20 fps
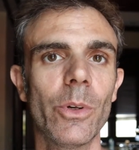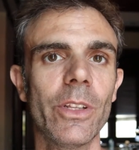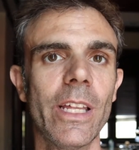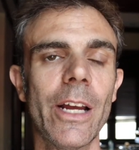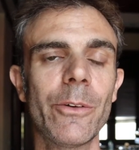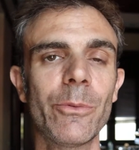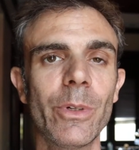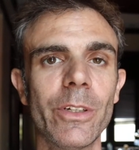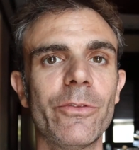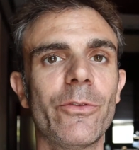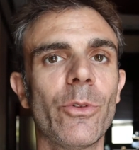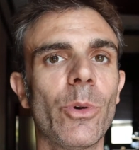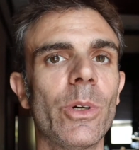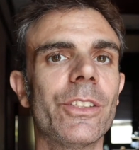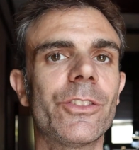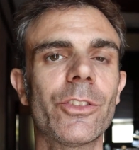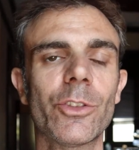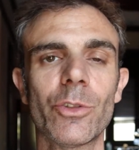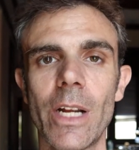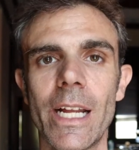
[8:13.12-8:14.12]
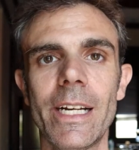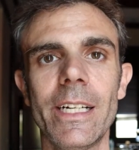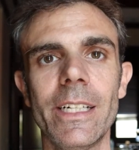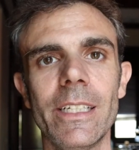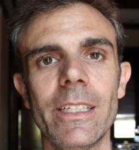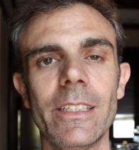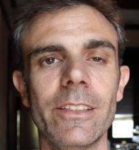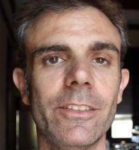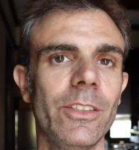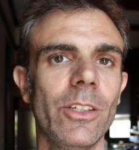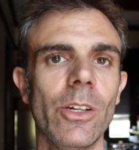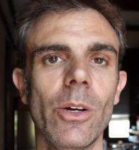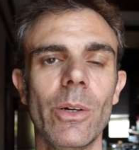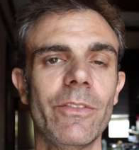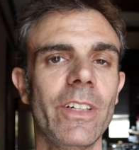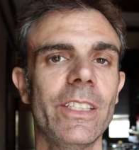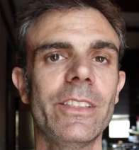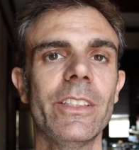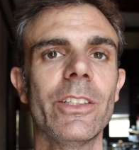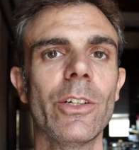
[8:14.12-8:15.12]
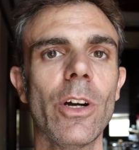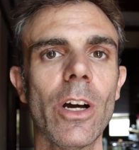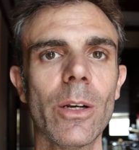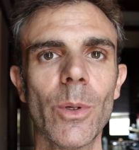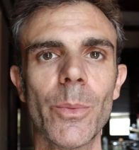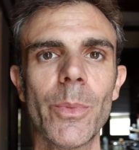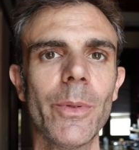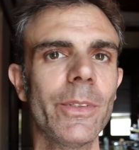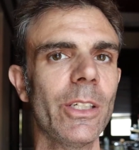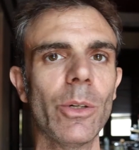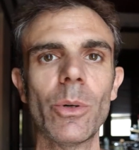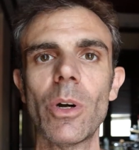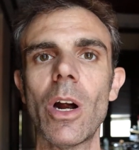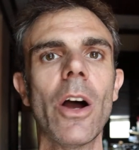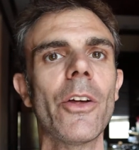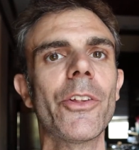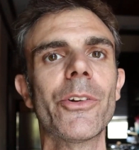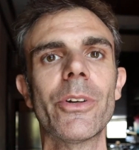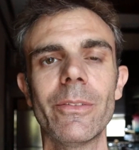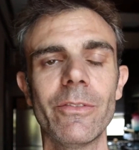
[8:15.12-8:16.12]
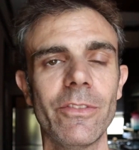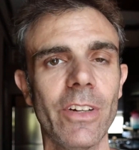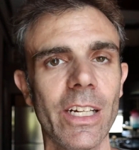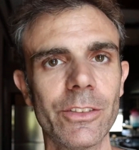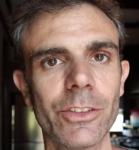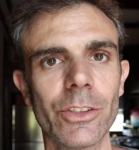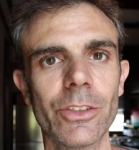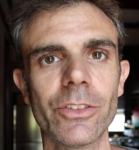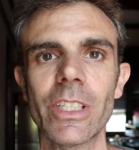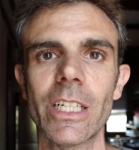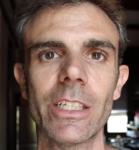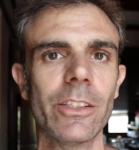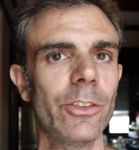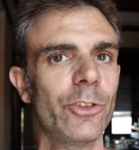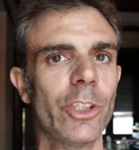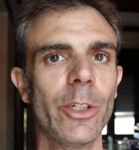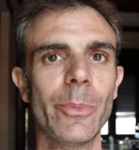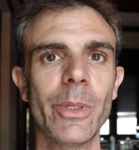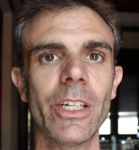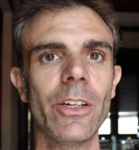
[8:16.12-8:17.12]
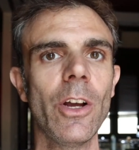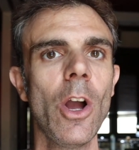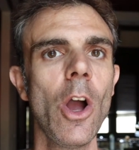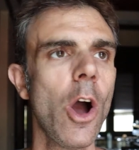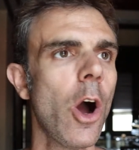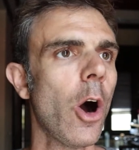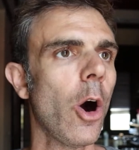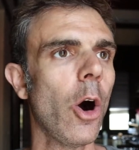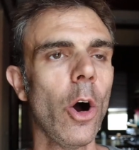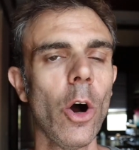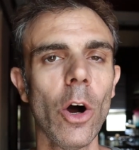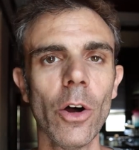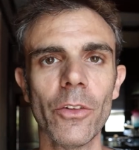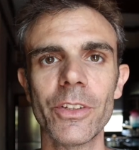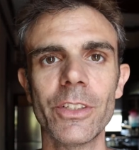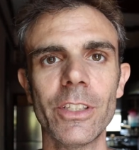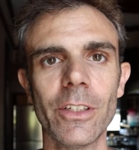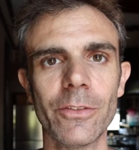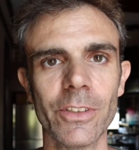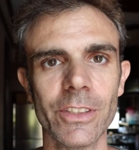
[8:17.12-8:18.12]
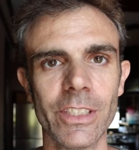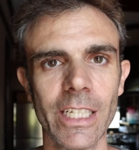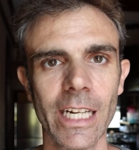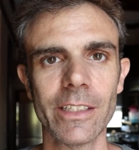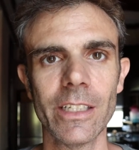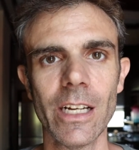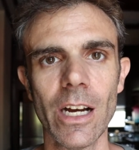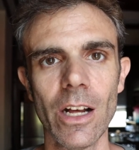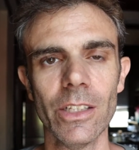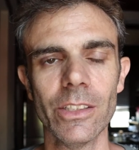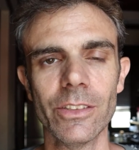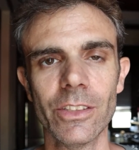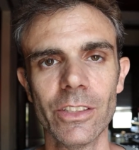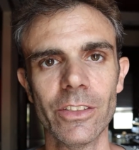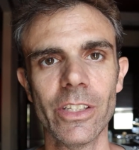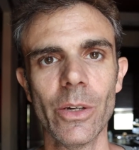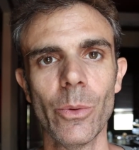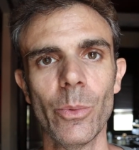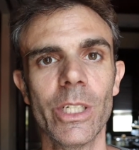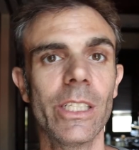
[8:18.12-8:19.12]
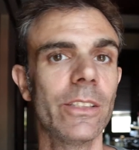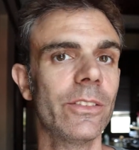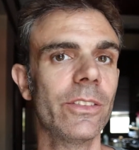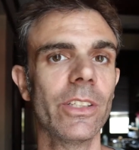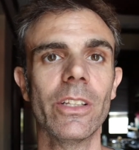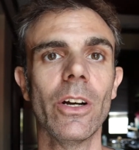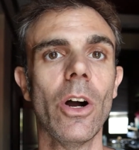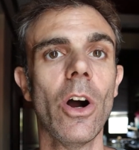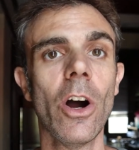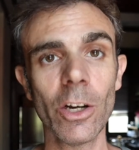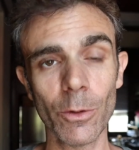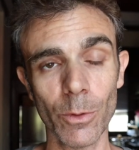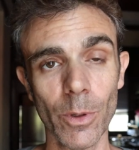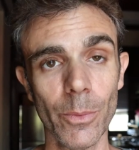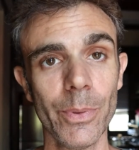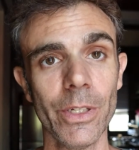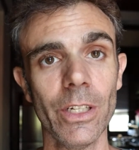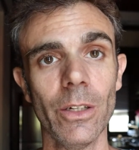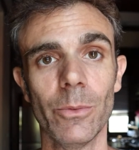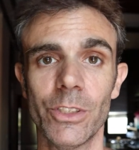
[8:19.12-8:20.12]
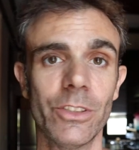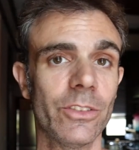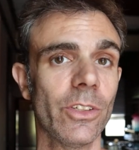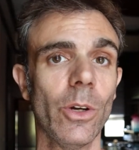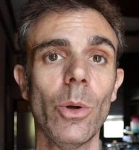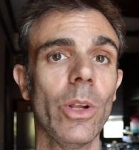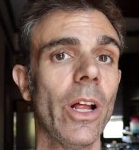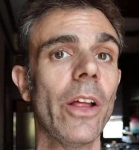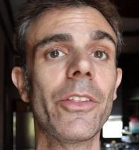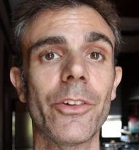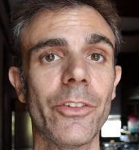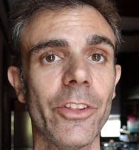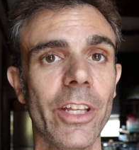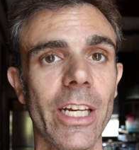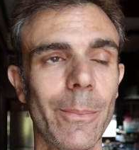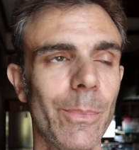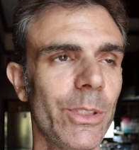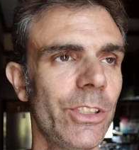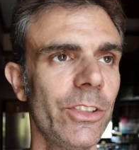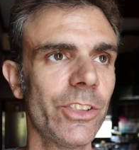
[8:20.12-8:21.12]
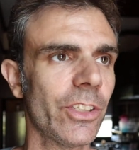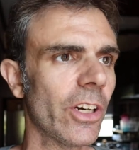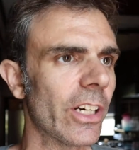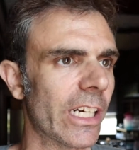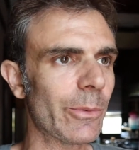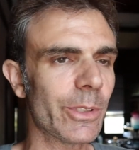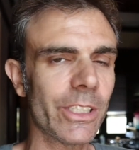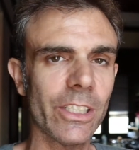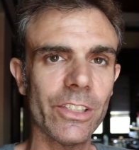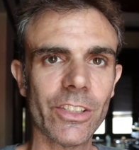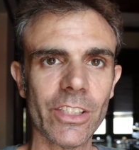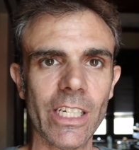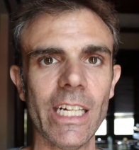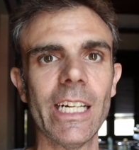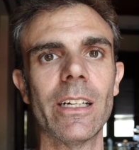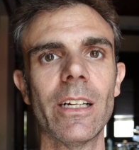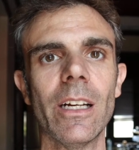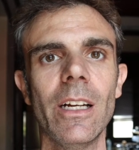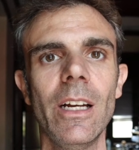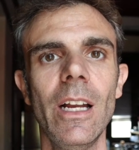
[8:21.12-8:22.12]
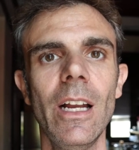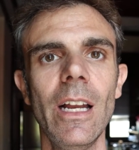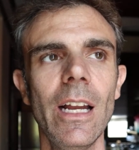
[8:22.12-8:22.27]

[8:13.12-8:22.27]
with Henry Ford is credited as, you know, inventing the automobile. But there were other inventors that contributed all the different technologies that went into the automobile, which is the whole other thing. But just starting with the sink.